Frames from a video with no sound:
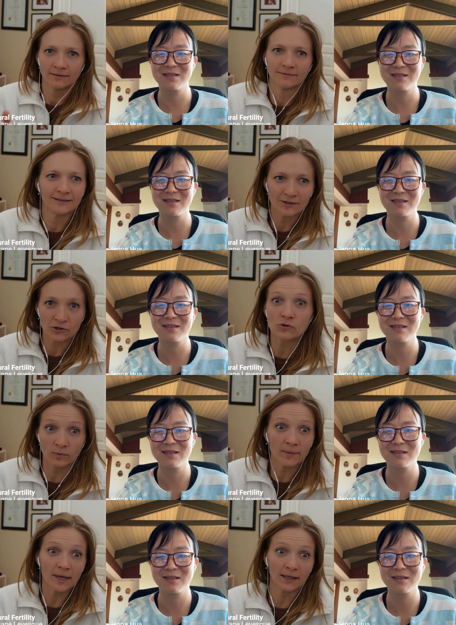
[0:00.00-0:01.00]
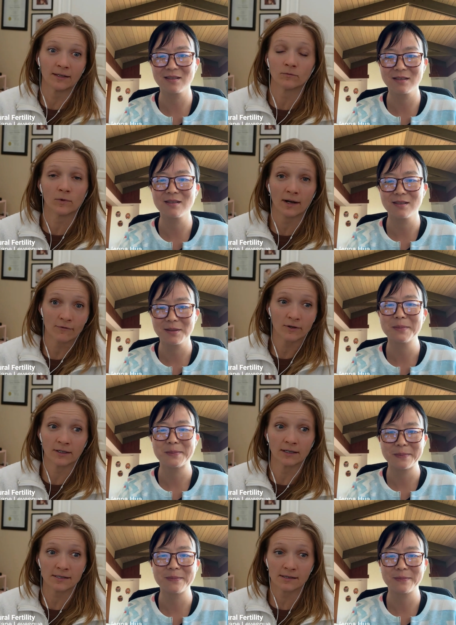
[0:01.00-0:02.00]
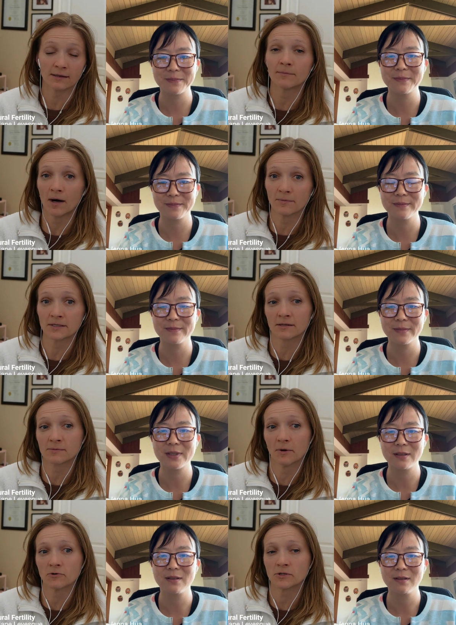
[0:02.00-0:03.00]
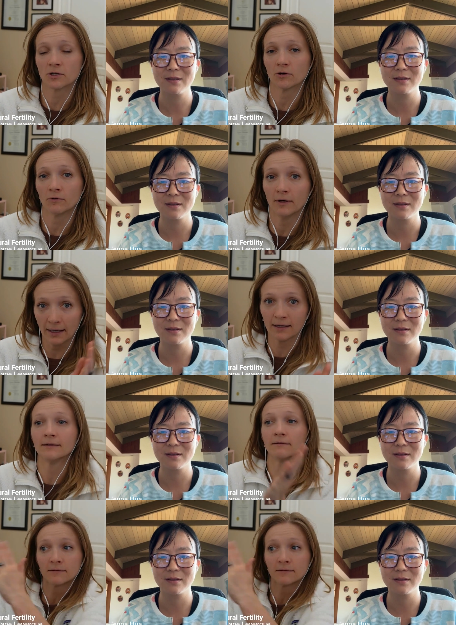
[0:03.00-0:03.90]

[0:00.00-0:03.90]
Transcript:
Speaker 1: you're swimming in whatever it is that the mom is exposed to. And